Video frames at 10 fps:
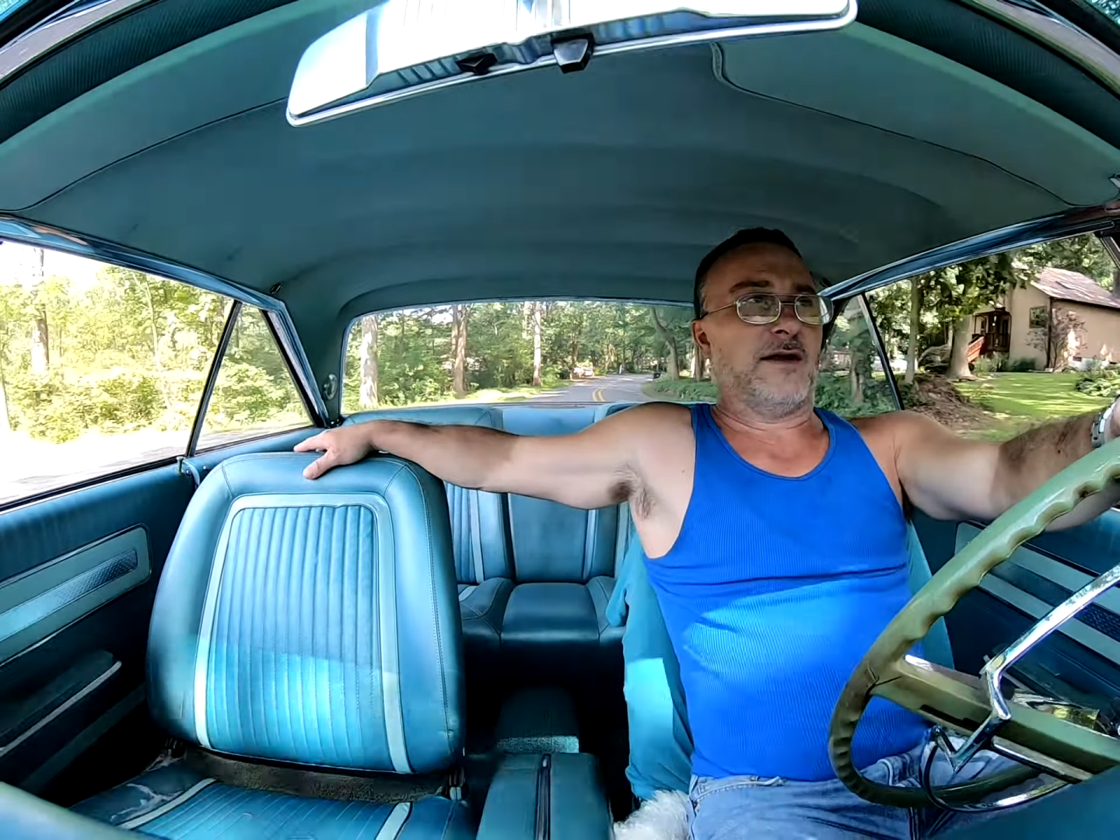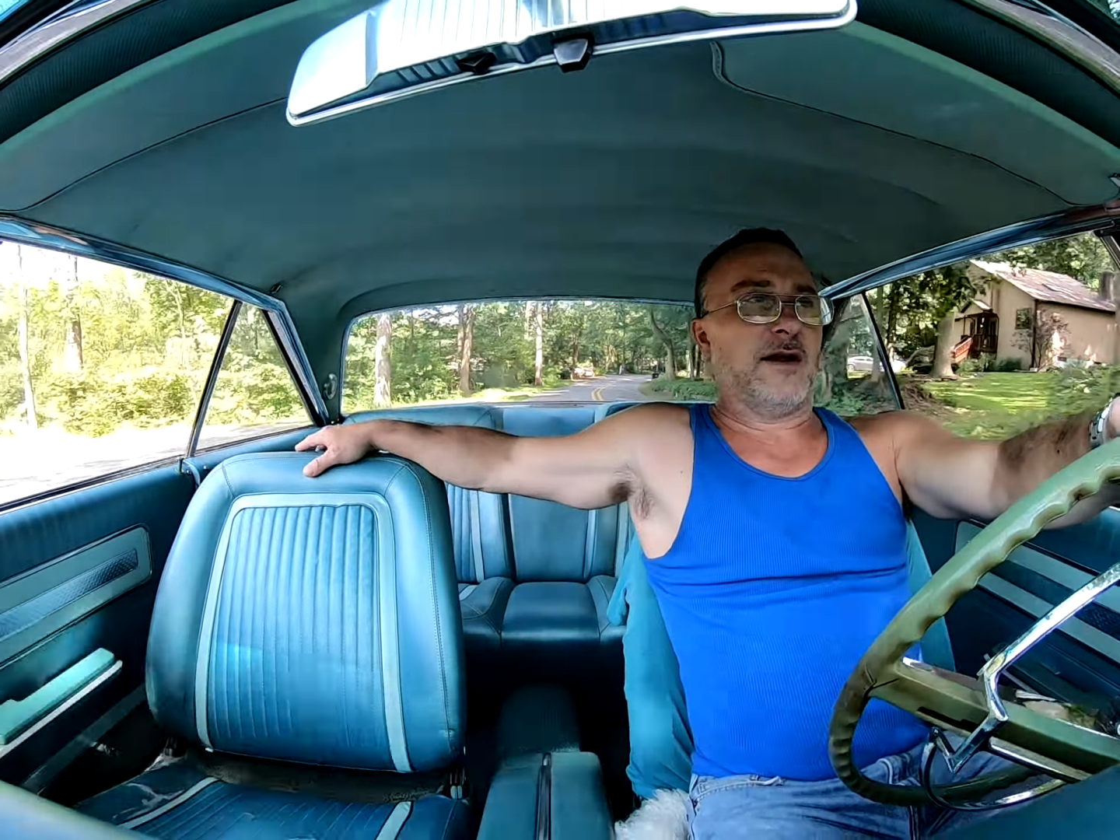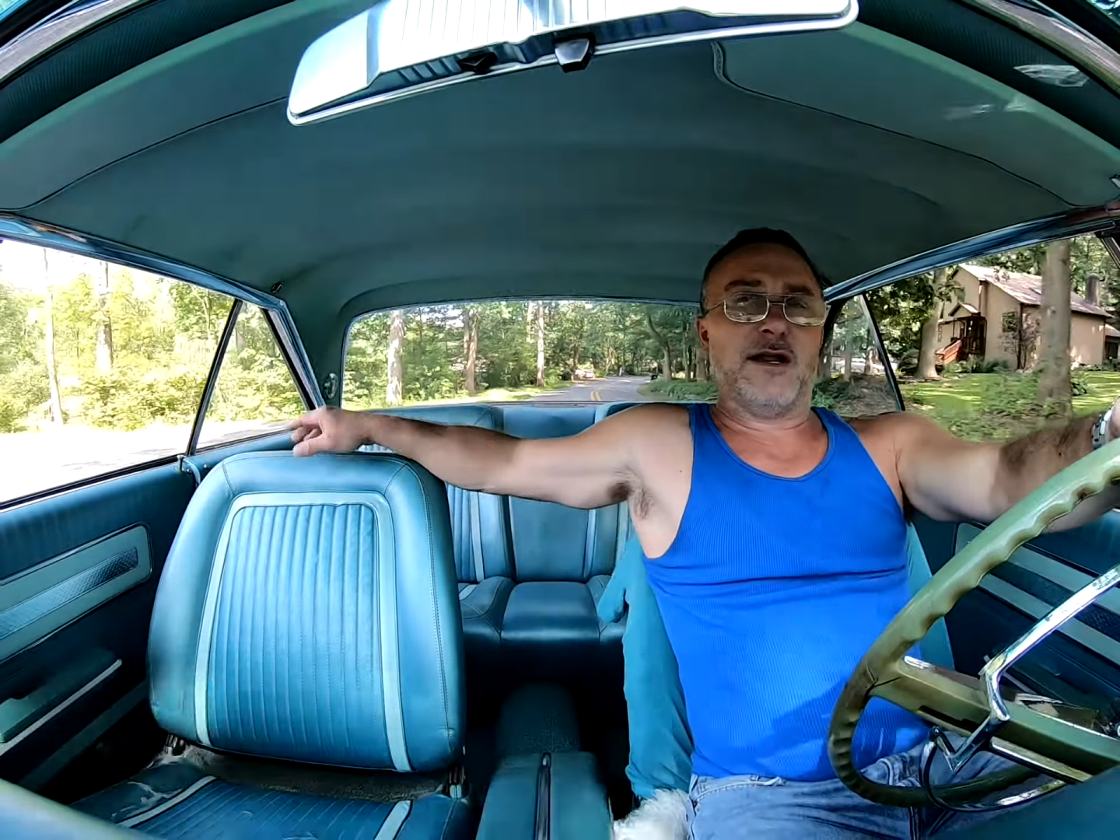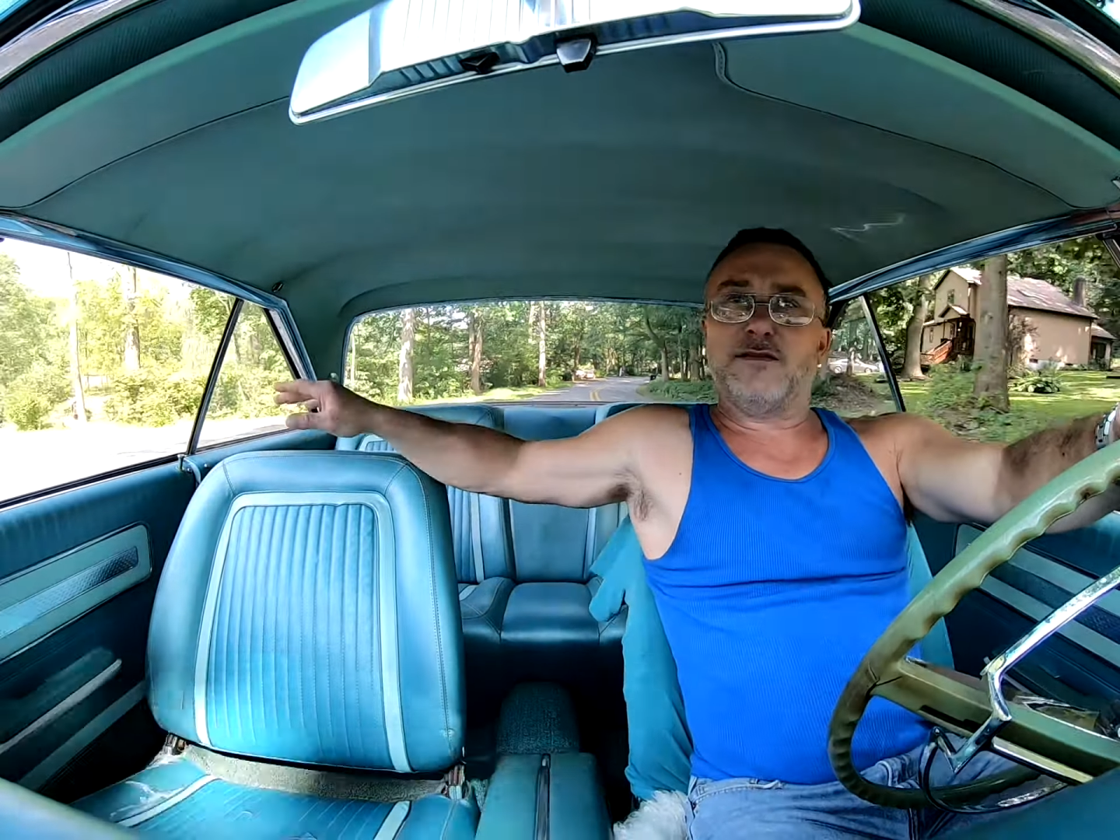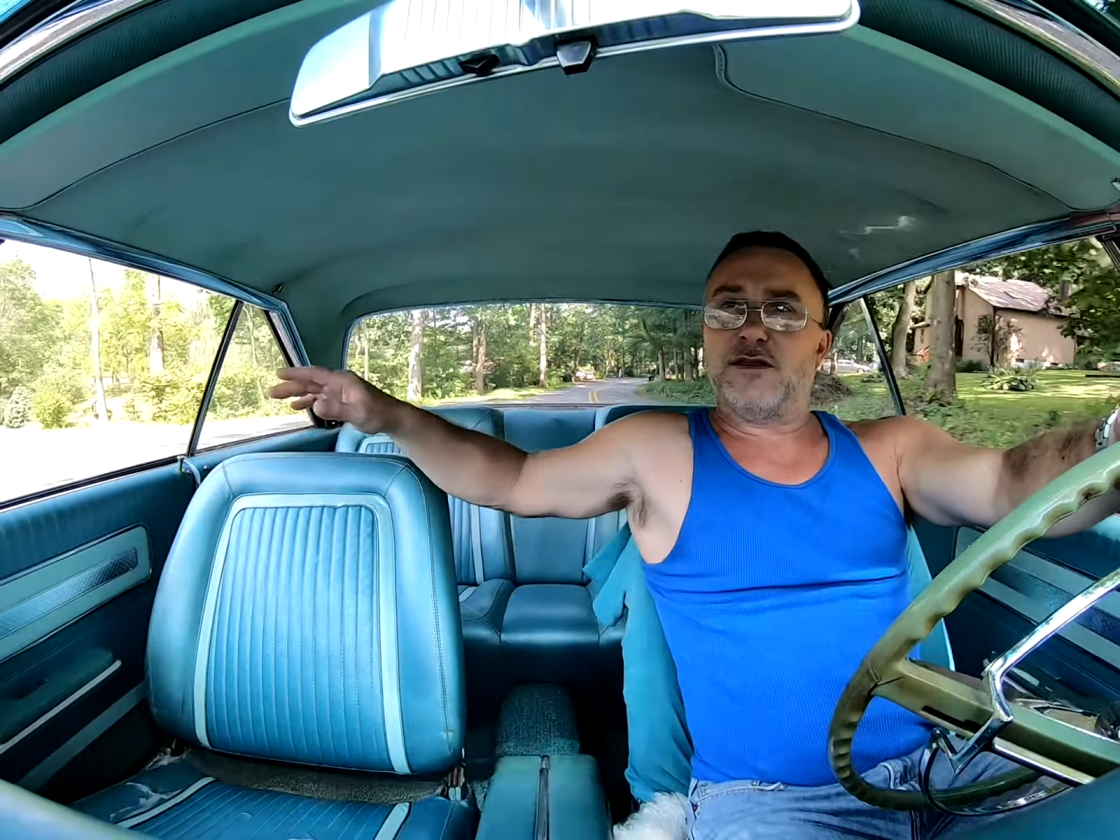And
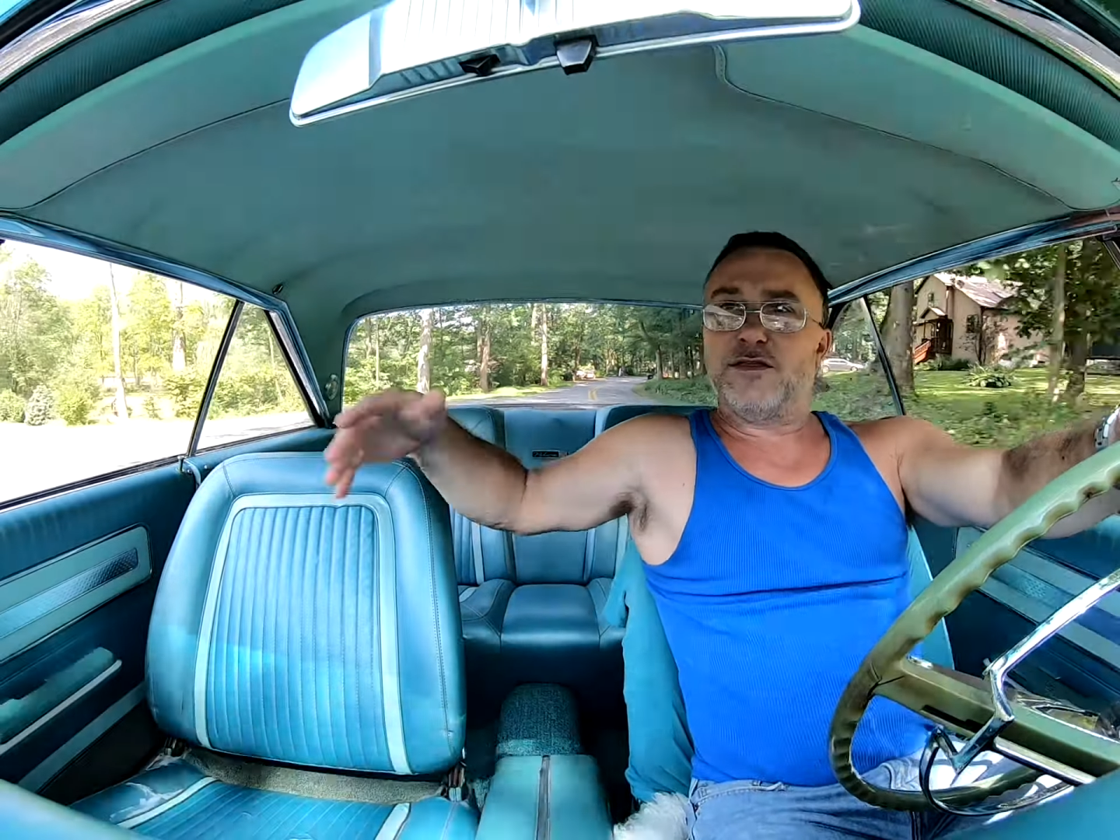it's the